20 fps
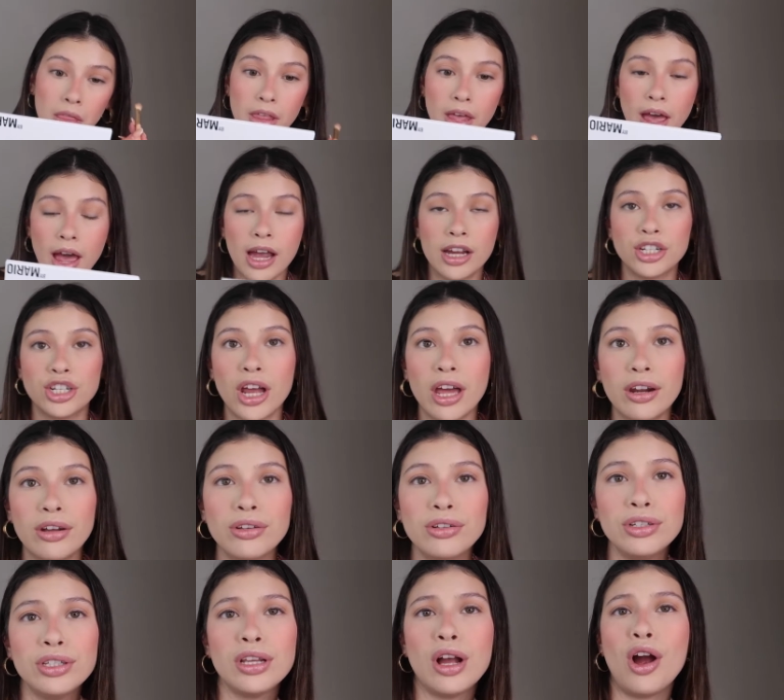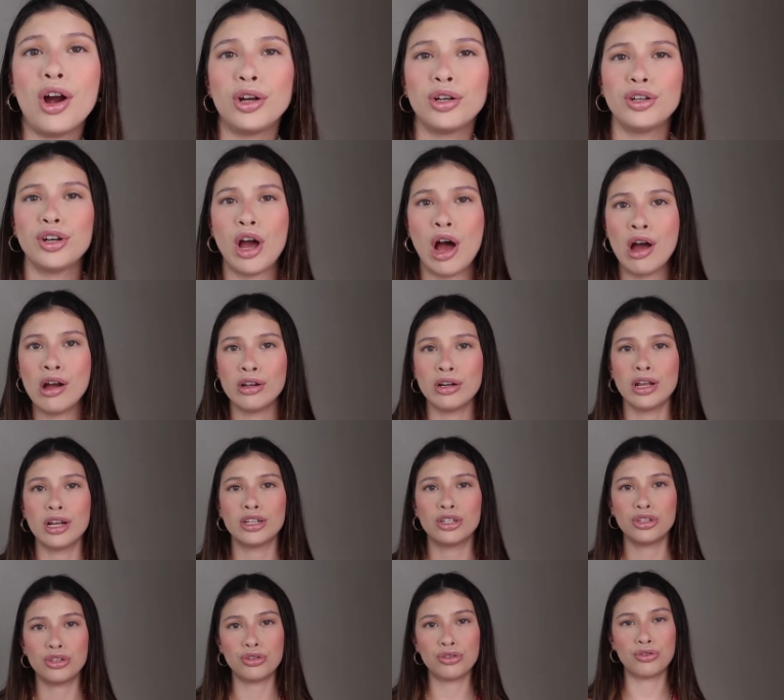The eyeshadows are not
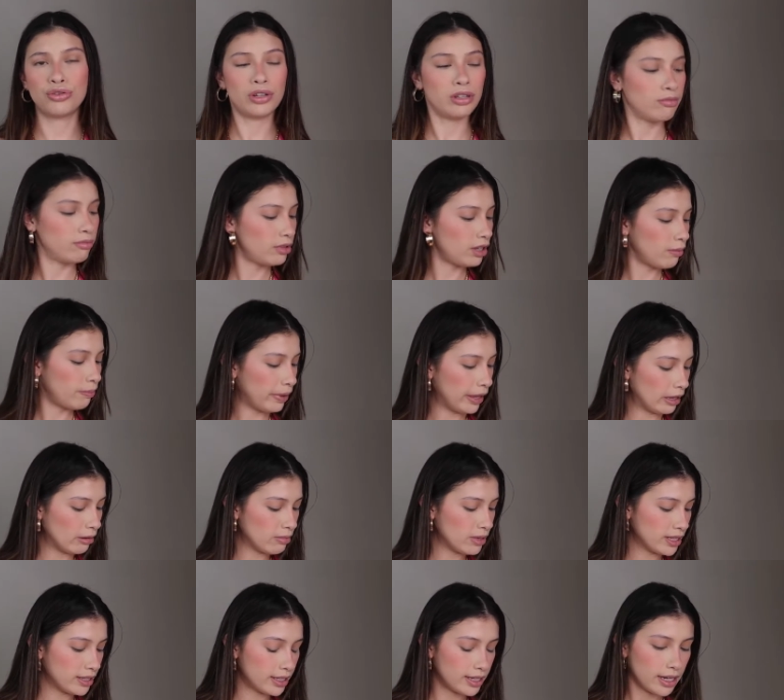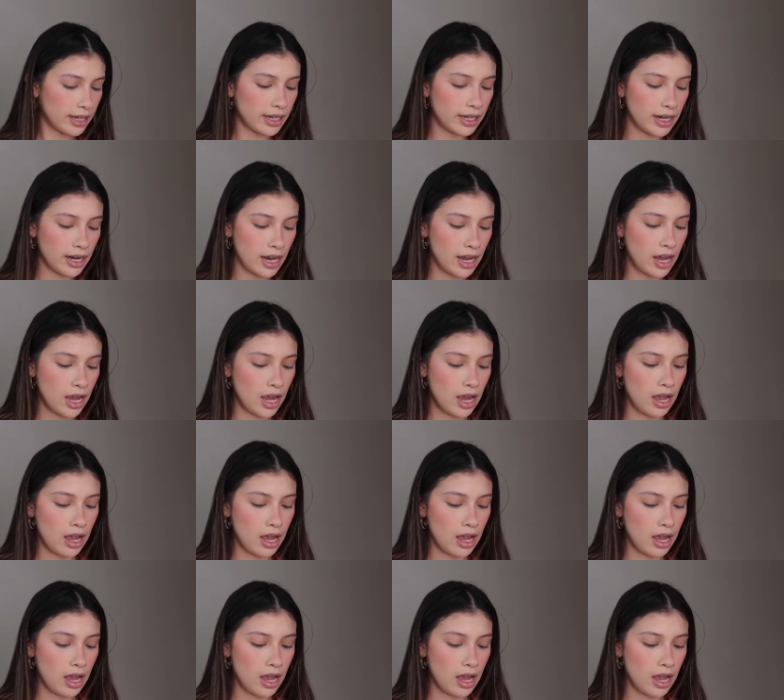extremely pigmented,